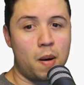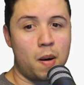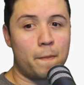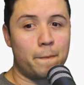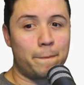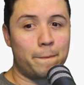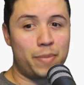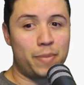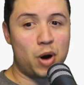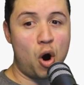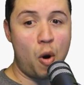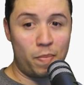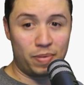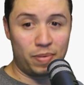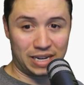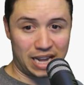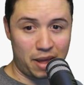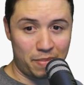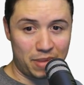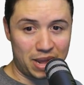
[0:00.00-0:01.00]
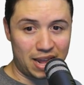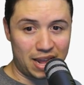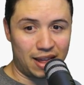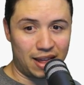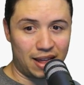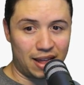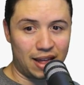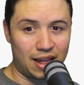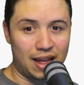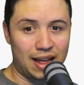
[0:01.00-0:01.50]
Pope Timmy
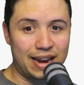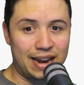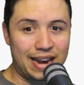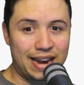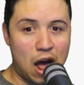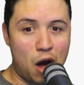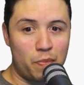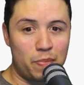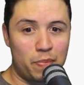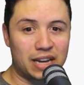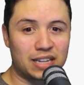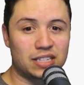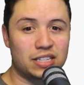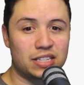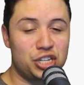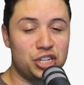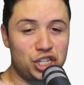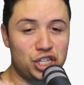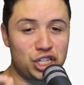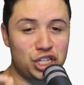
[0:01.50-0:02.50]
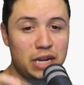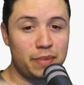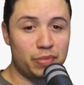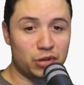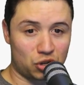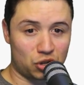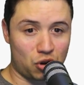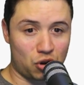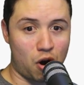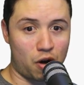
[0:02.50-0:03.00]
now picks the cheapest
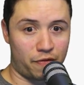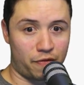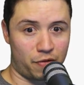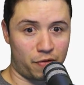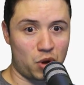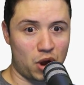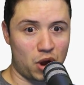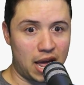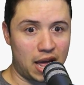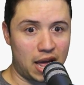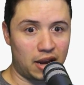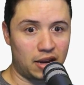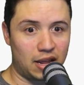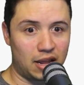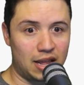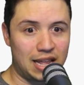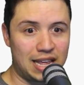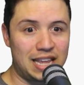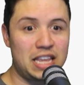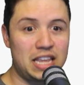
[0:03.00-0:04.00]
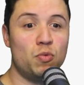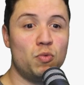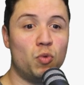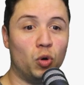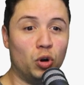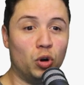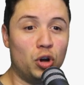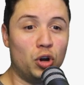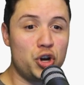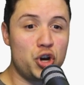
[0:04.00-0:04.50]
card from your hand. He will
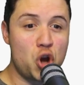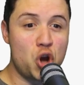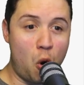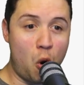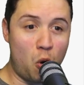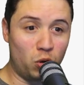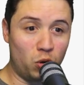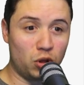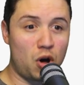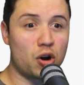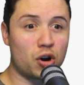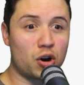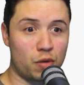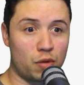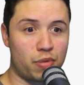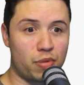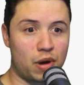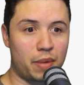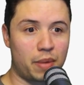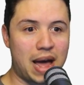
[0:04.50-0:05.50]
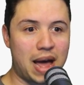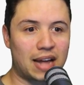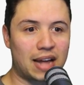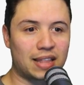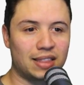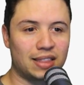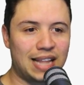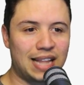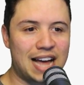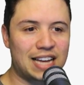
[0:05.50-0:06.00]
no longer bring back the
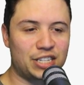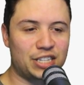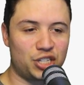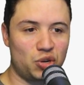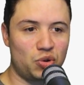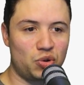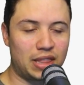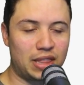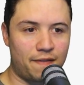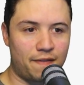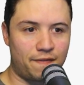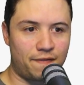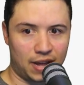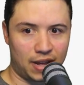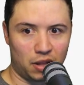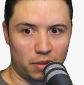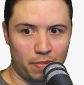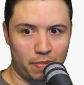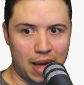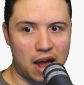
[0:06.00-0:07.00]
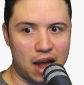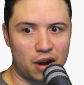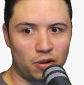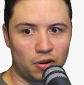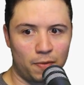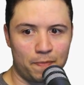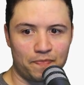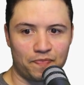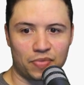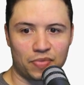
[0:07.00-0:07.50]
last unit that fell in battle.
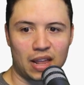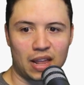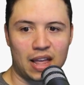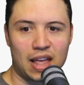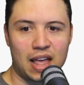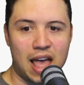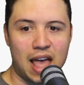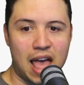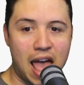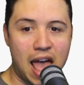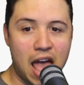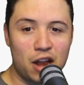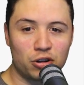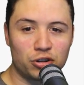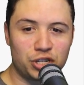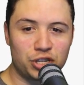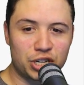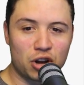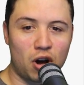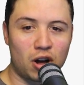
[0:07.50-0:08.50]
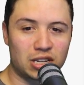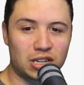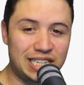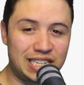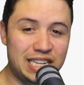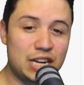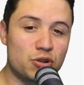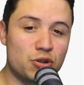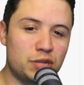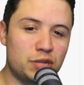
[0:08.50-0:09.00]
Energy cost decreased by